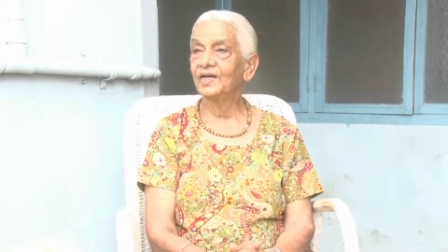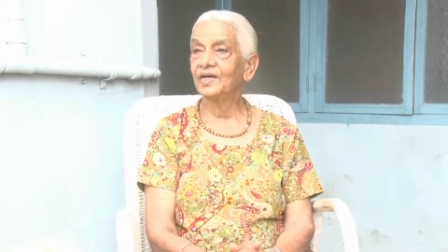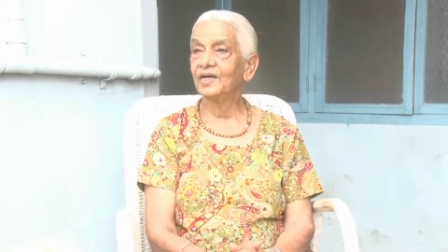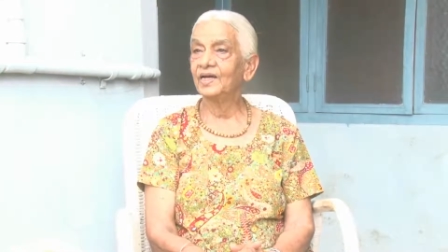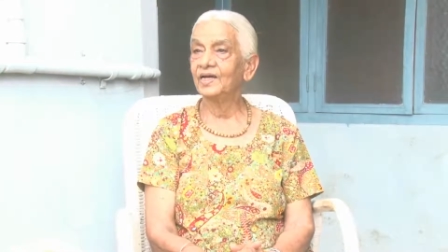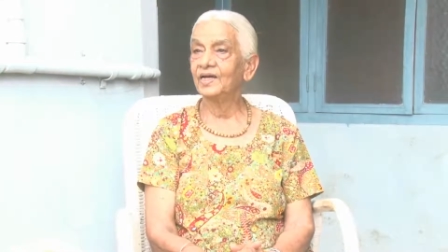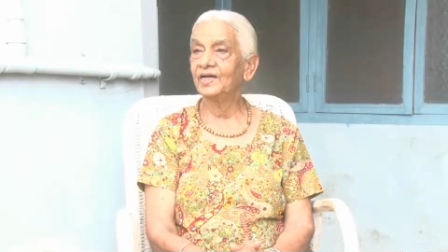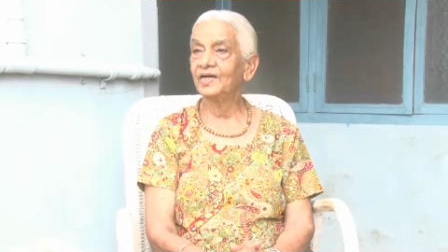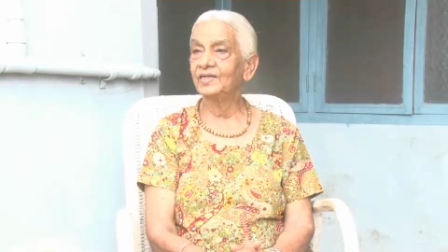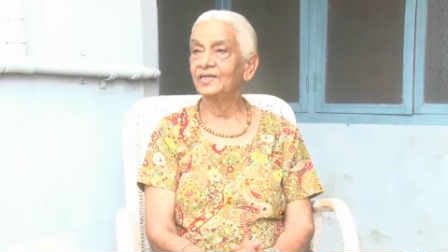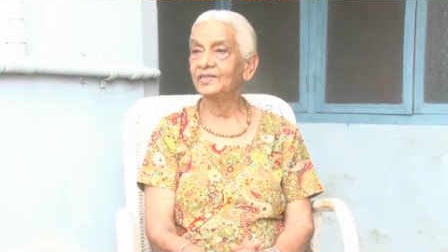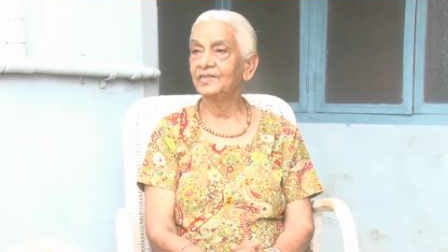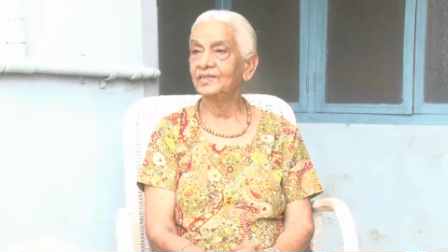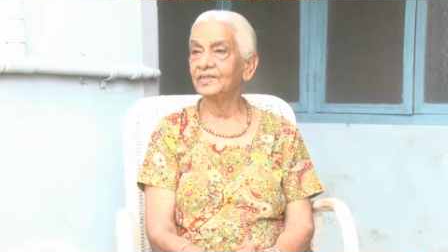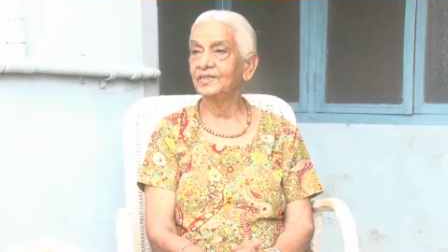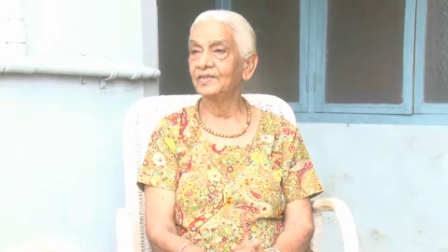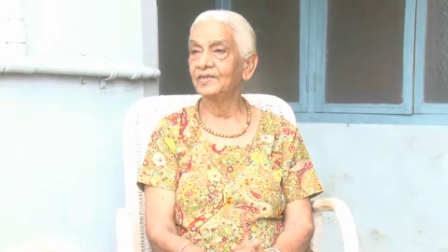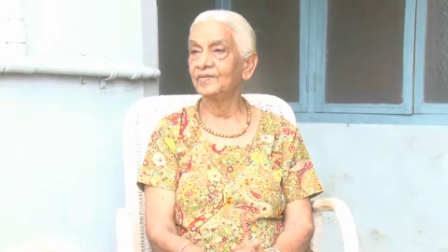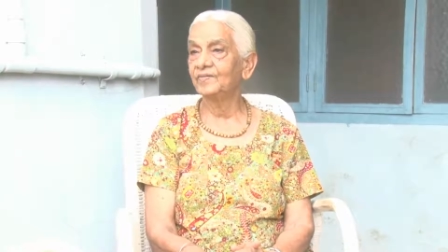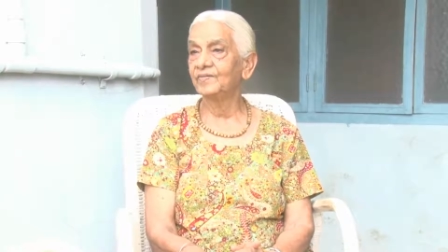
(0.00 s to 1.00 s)
and
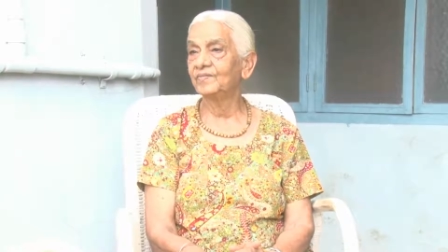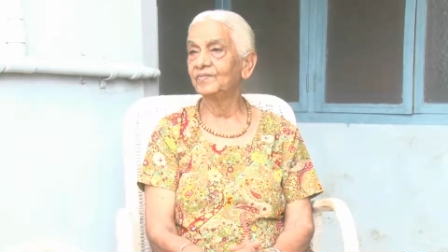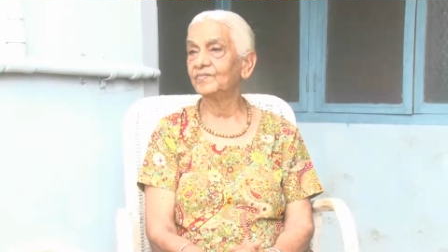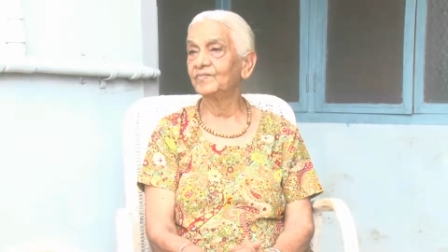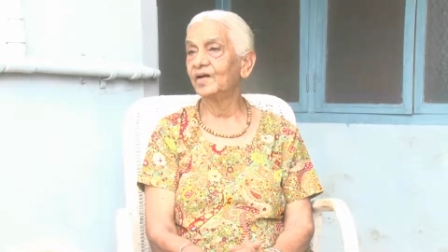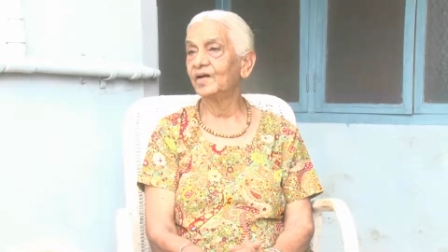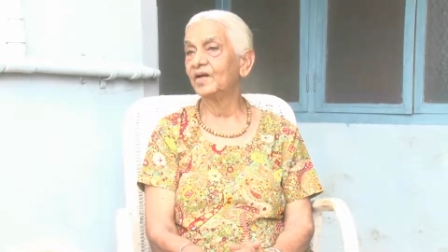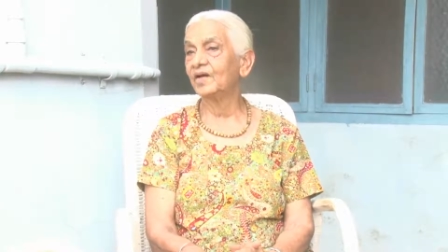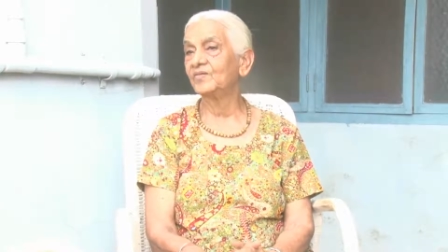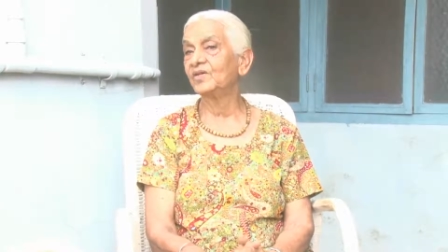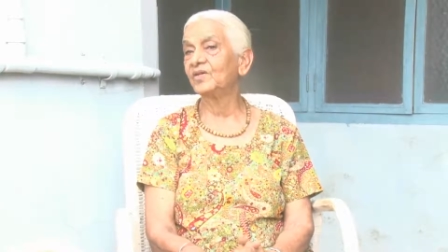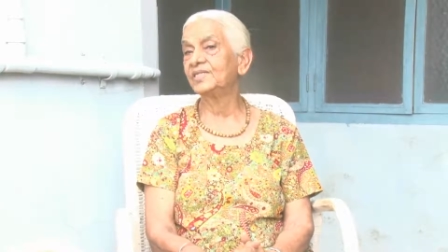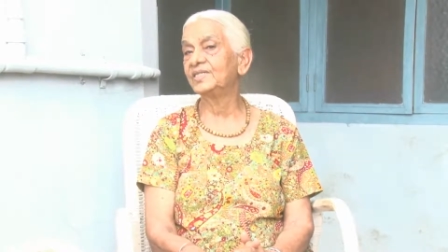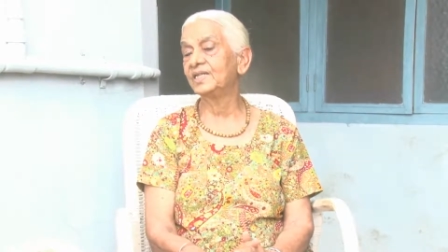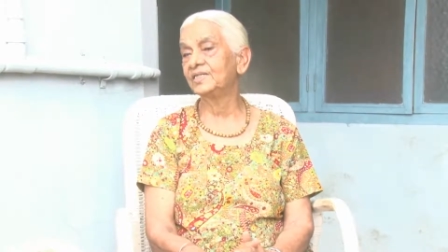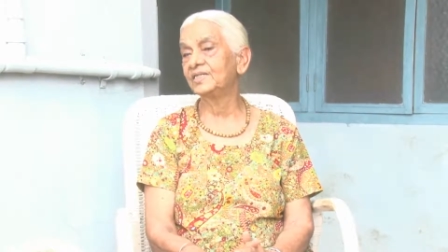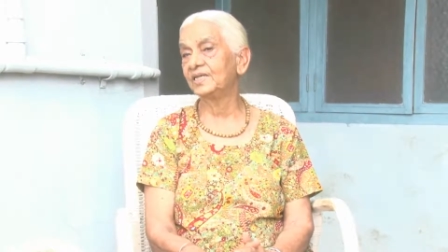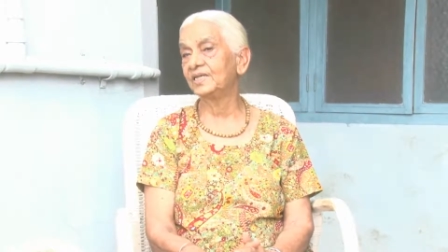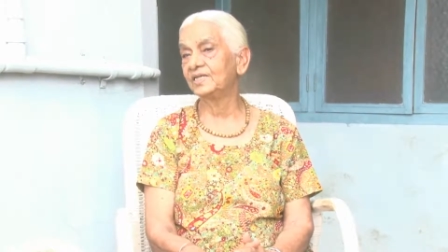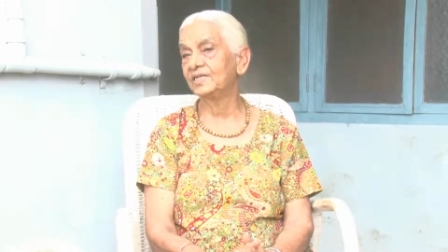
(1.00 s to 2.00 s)
I
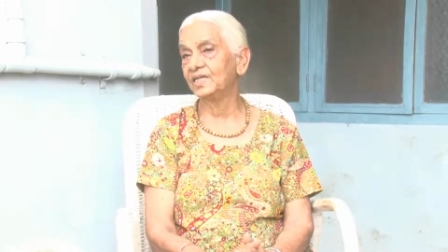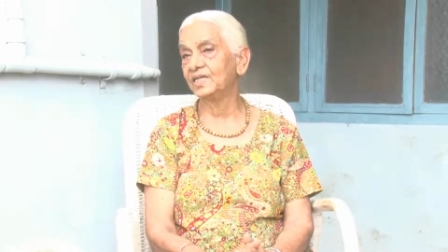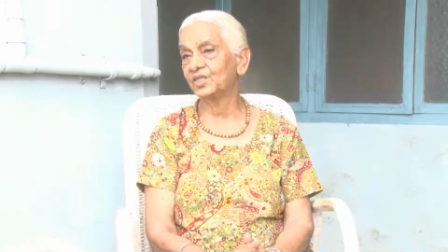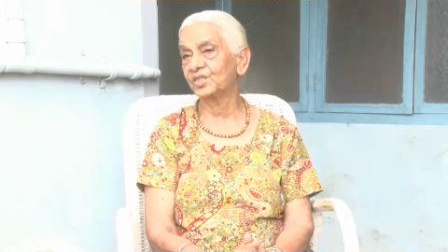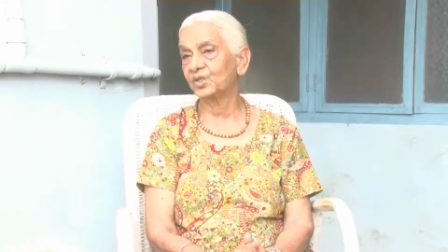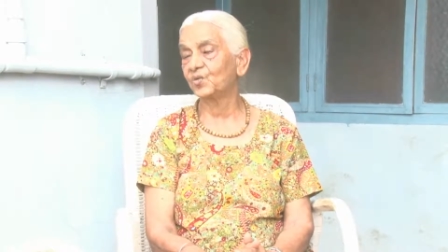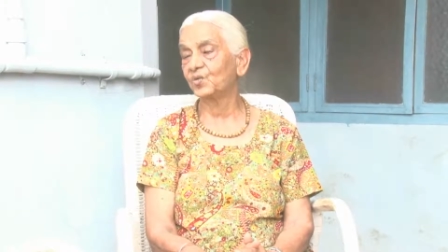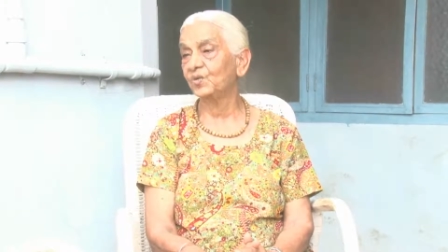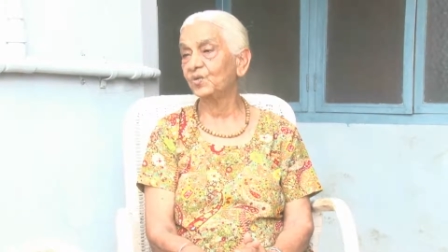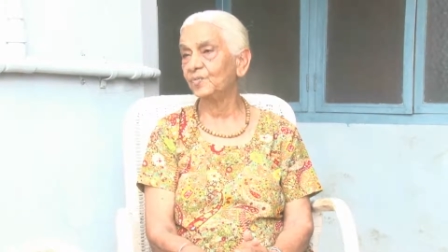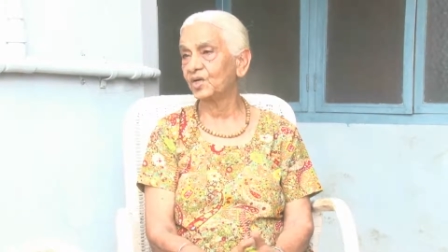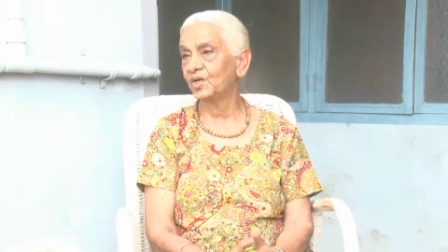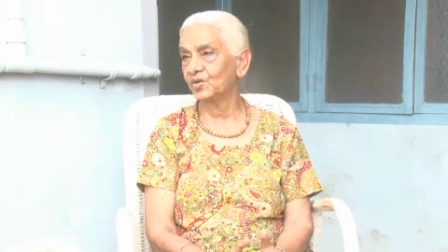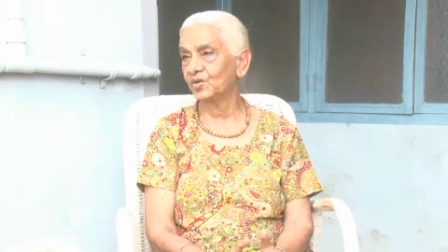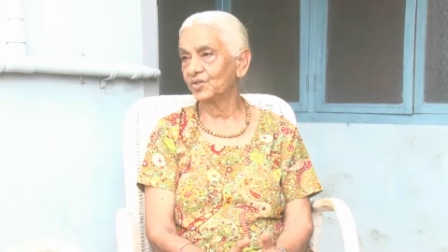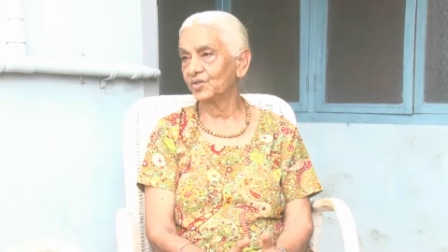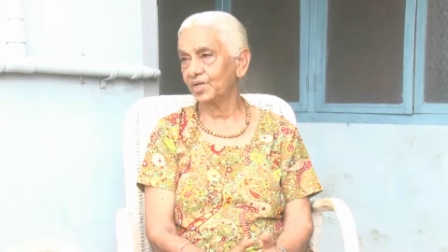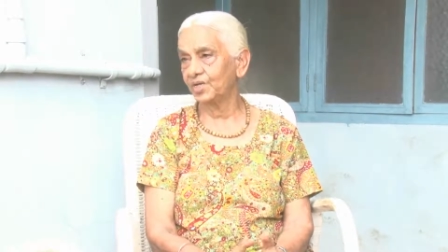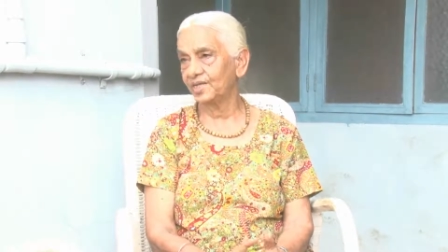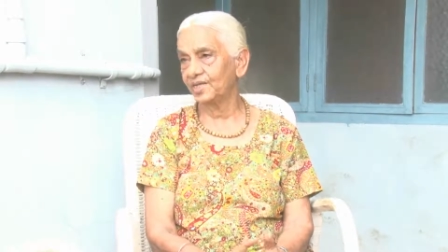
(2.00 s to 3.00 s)
visited the school
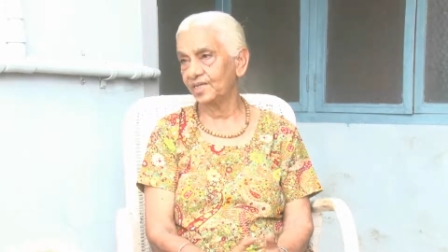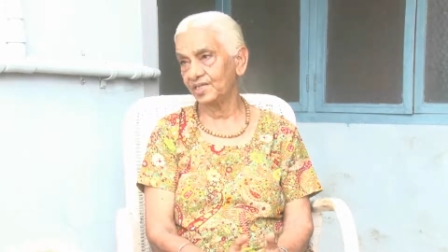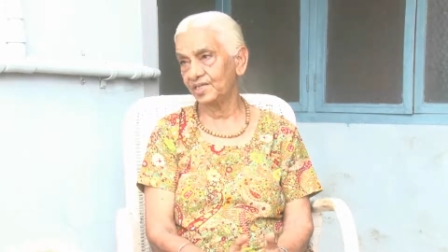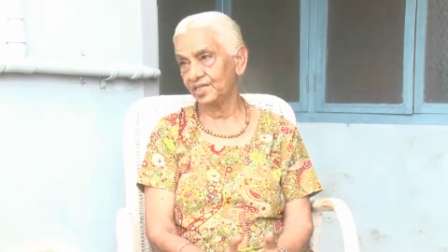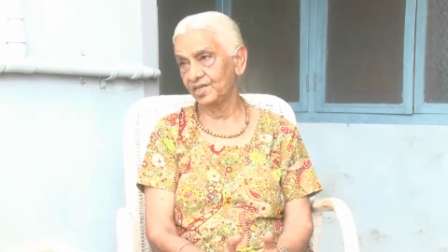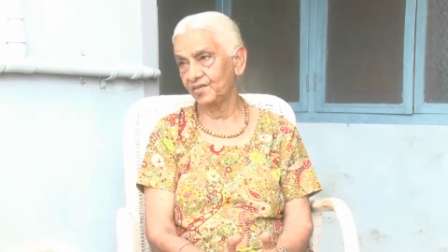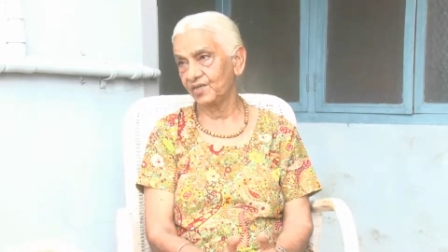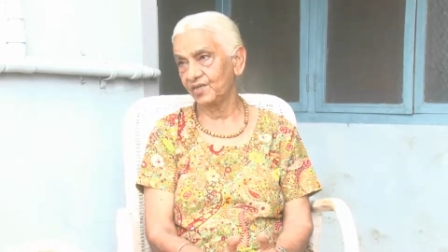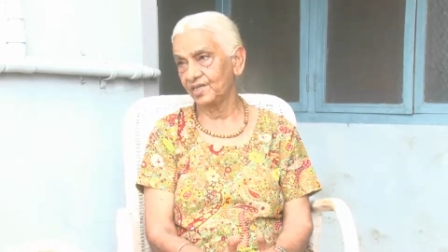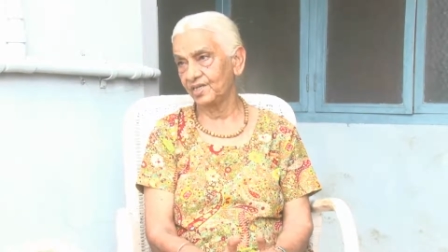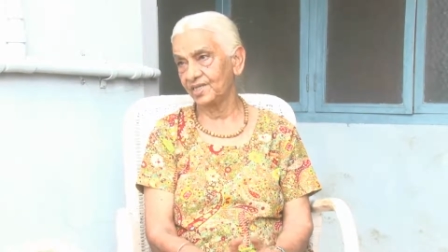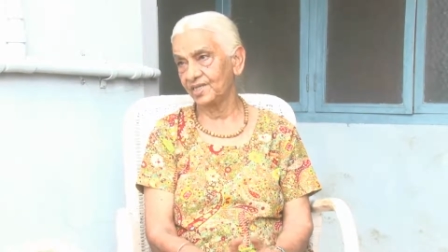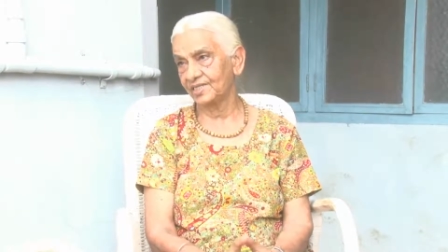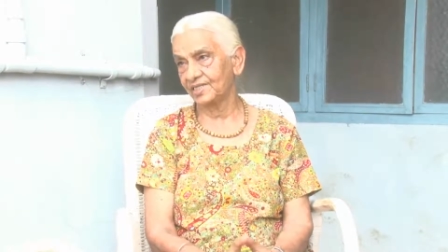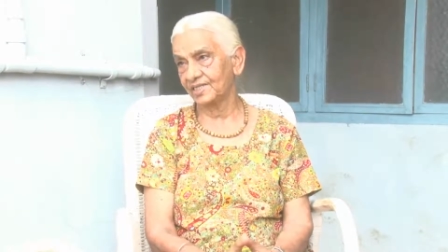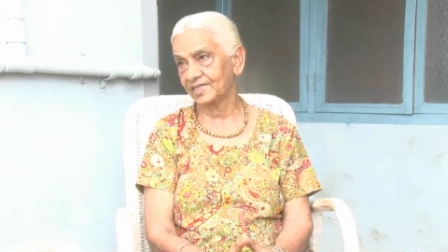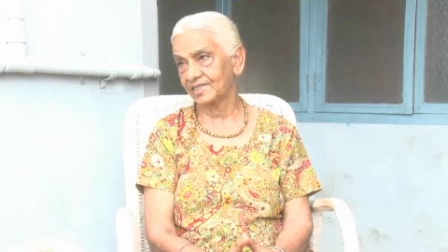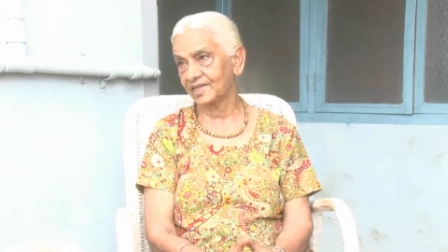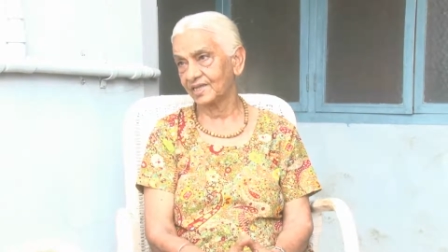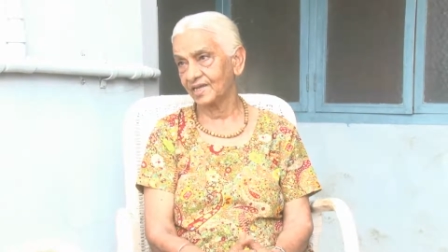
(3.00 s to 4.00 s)
because she arranged it with
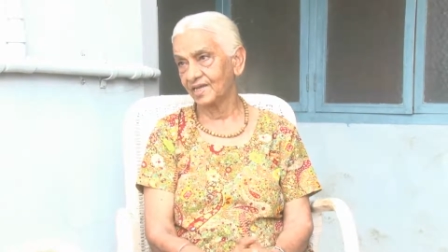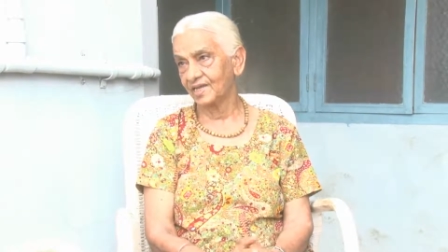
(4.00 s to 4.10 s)
this